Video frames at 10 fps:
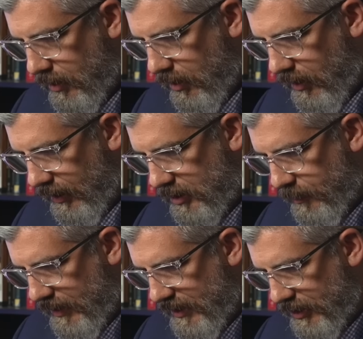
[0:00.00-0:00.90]
All right, let's
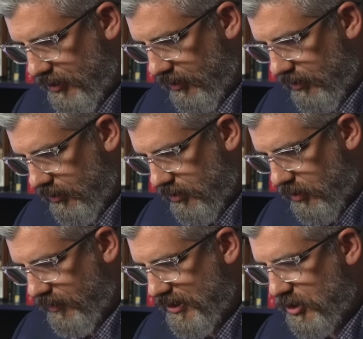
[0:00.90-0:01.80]
pay attention.
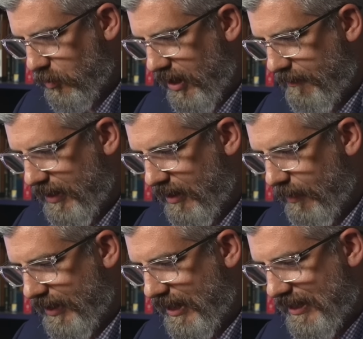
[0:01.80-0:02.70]
So this is what I mean
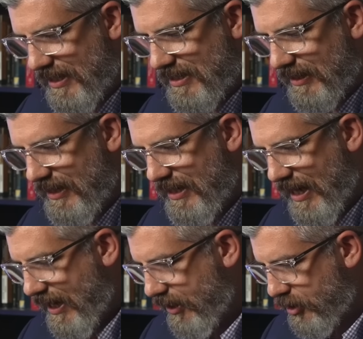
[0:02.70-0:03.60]
about getting this lead
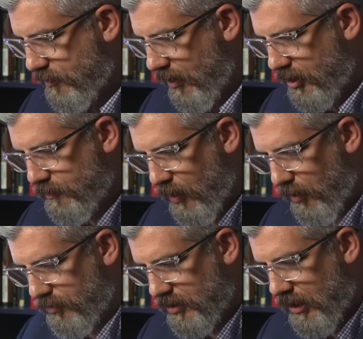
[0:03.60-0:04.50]
hand
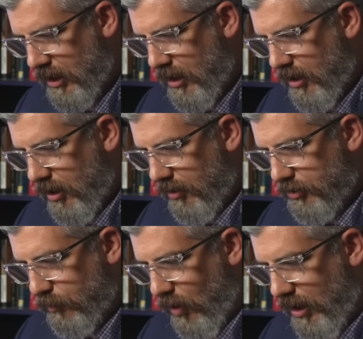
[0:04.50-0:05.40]
exposed.
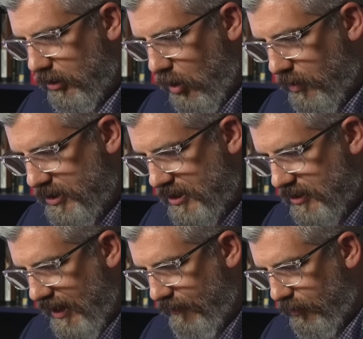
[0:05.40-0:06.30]
Dubois lowers his
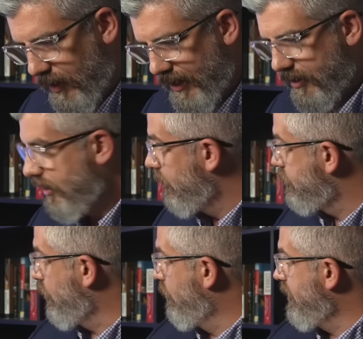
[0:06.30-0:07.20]
level, right?
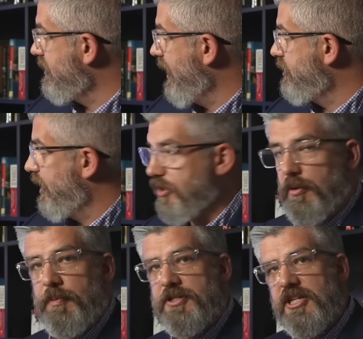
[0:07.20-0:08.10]
So what does AJ do?
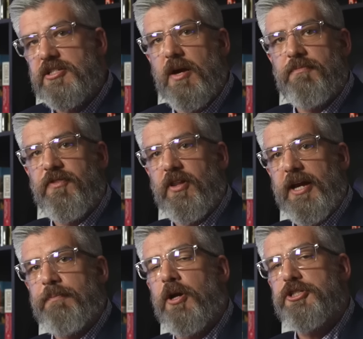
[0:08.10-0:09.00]
He puts this up for
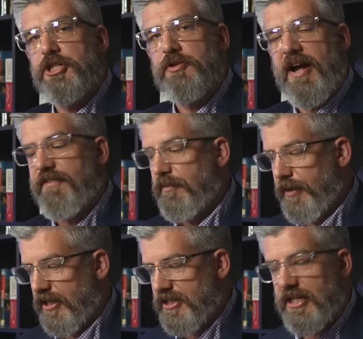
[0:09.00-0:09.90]
like punching traffic
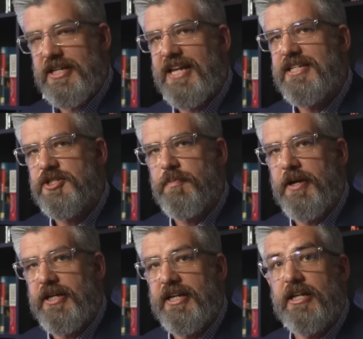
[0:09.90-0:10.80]
because he's
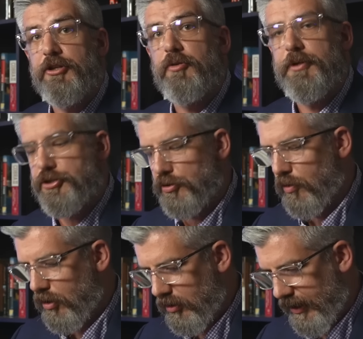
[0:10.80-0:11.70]
anticipating it a little bit too
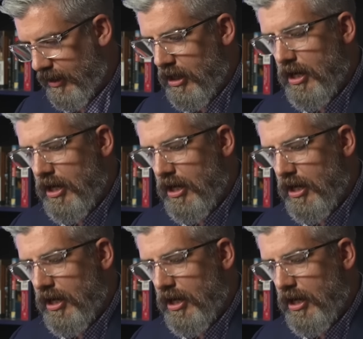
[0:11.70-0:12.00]
early.